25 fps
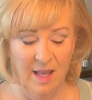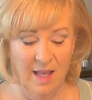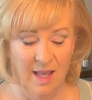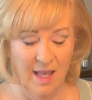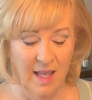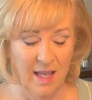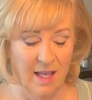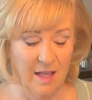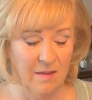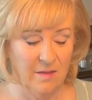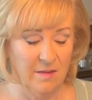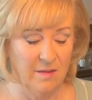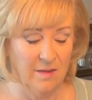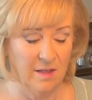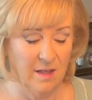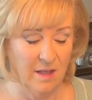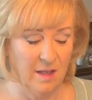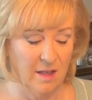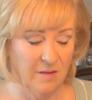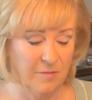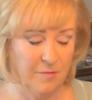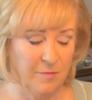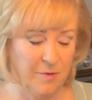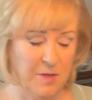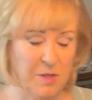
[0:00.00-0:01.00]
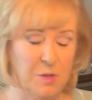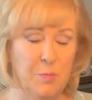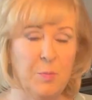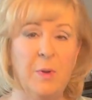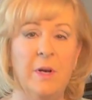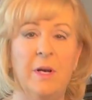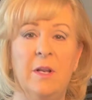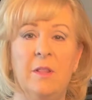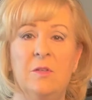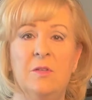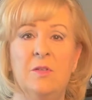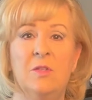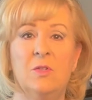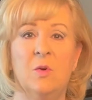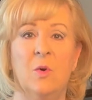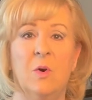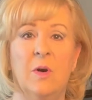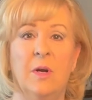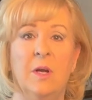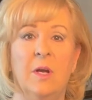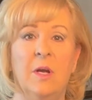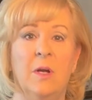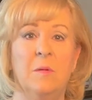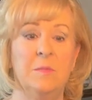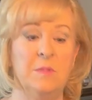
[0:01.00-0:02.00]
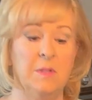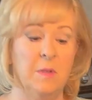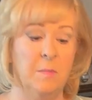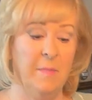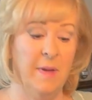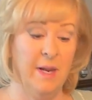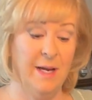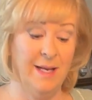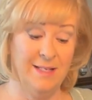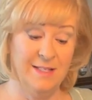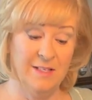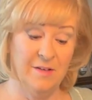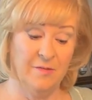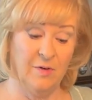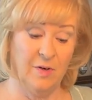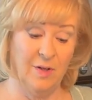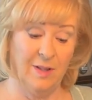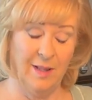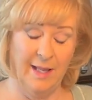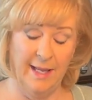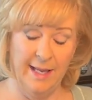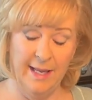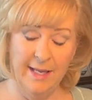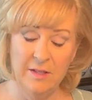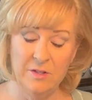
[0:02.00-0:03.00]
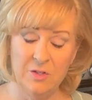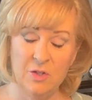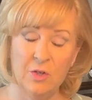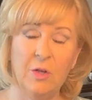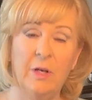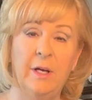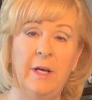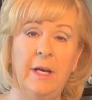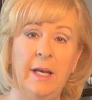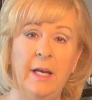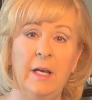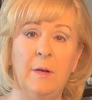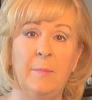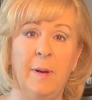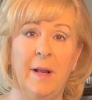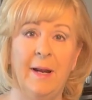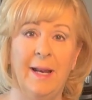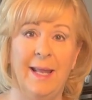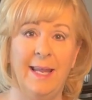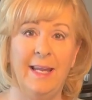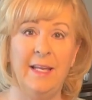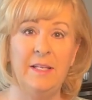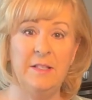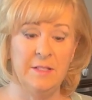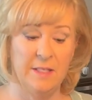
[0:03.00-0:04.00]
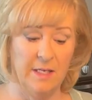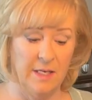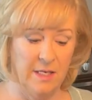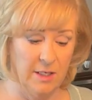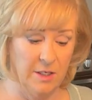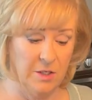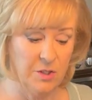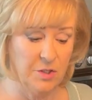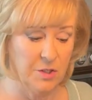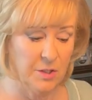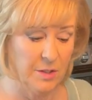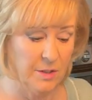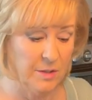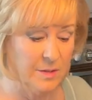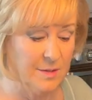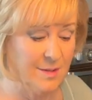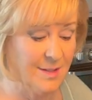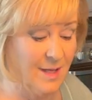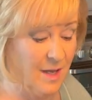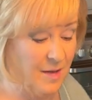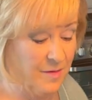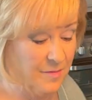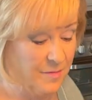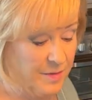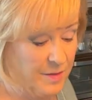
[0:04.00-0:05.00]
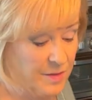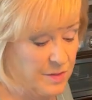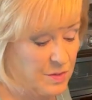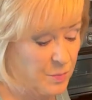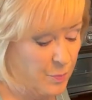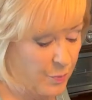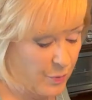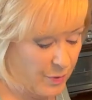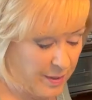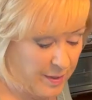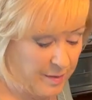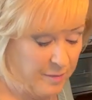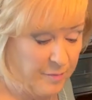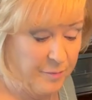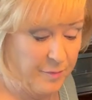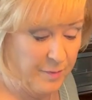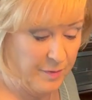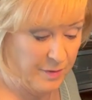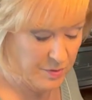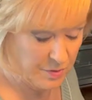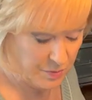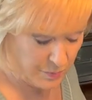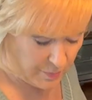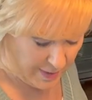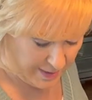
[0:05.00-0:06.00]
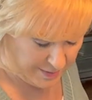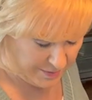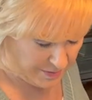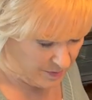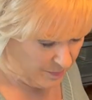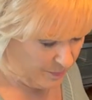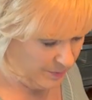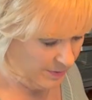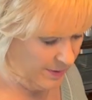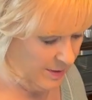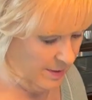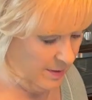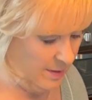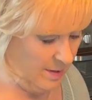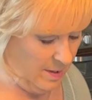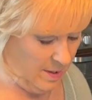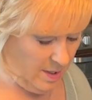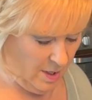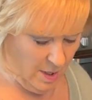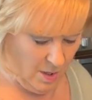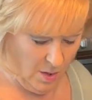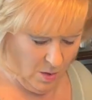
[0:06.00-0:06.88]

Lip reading: And the French bread in the store comes in many different lengths. You're gonna need about 18 inches of this bread for this recipe.